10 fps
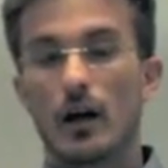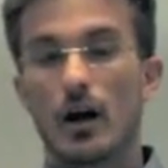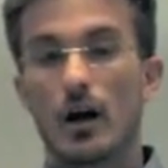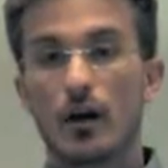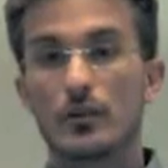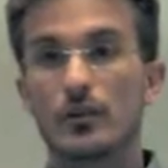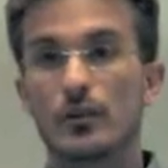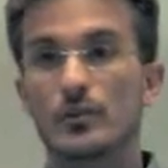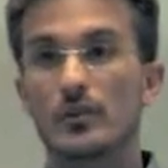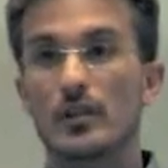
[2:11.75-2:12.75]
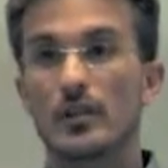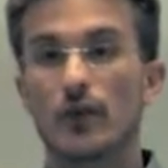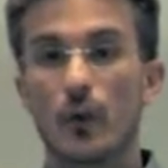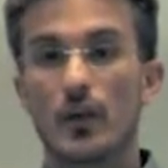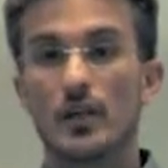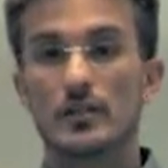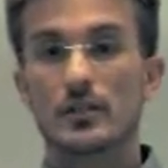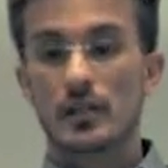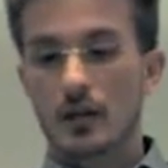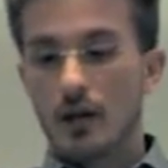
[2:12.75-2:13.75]
hard to stay focused.
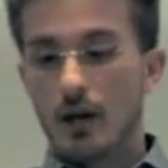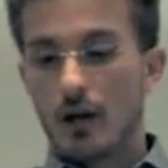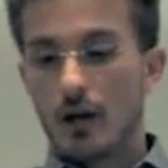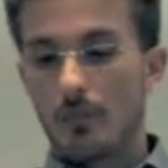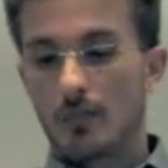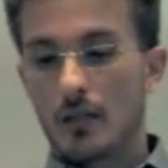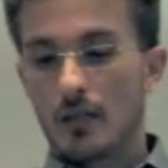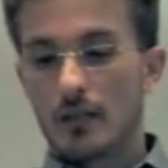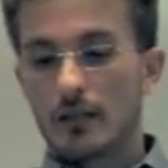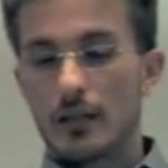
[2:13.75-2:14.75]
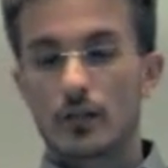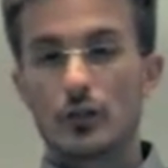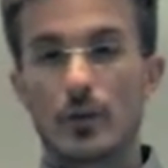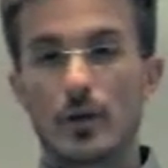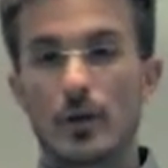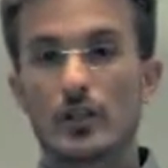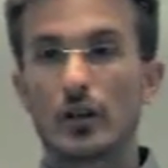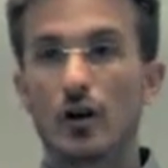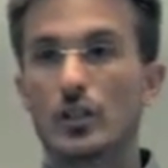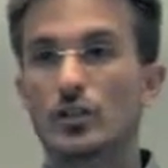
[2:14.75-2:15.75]
Um, there's so much
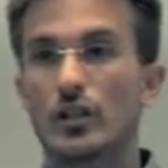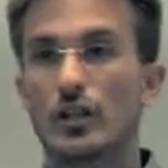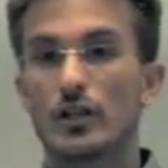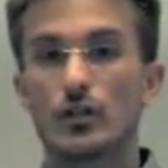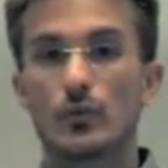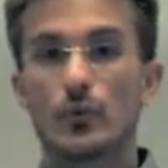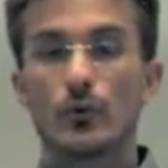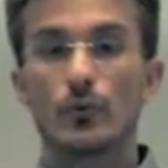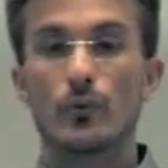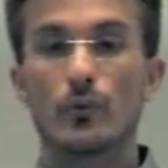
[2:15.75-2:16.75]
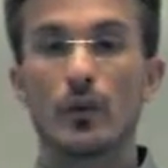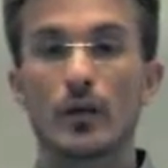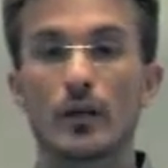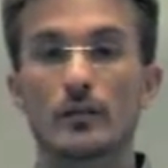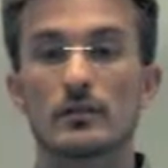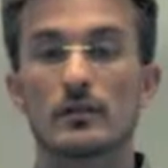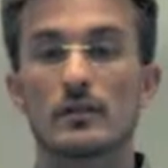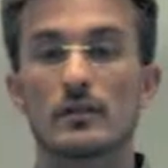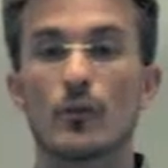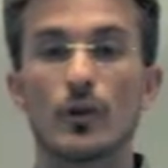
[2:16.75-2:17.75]
technology and they just want to do what they see
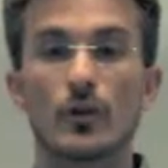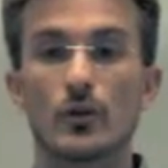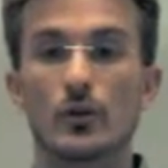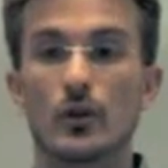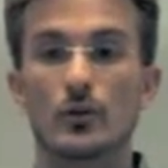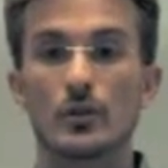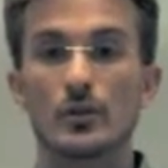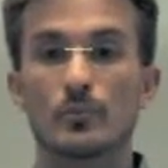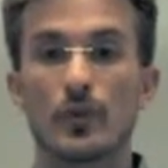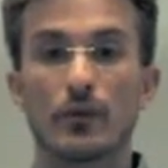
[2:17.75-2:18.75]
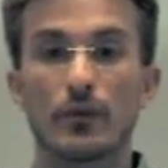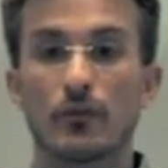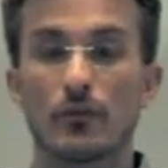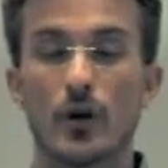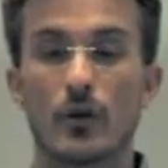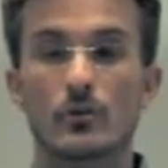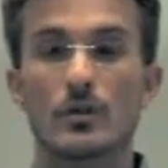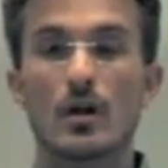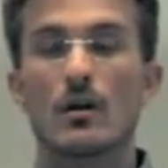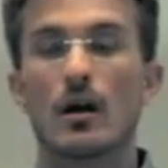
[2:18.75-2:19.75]
everyone doing, which is playing on their phones,
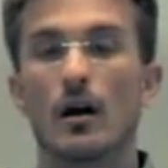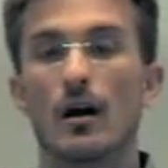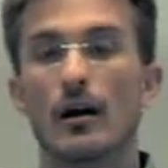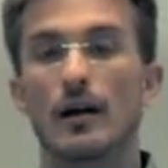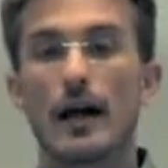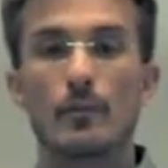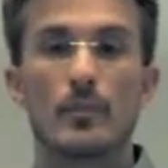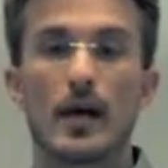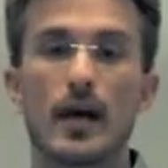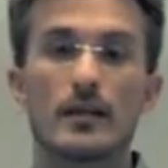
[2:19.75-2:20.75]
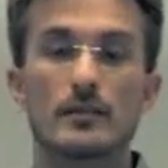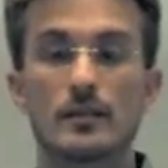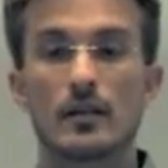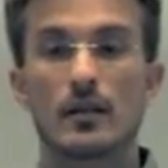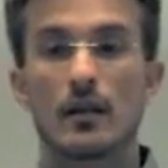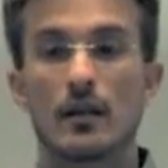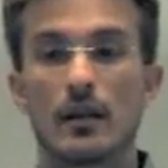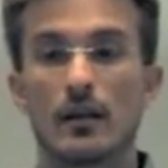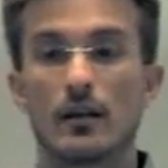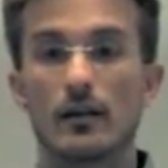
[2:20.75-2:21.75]
iPads,
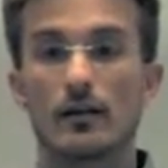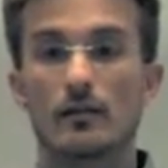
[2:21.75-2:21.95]
and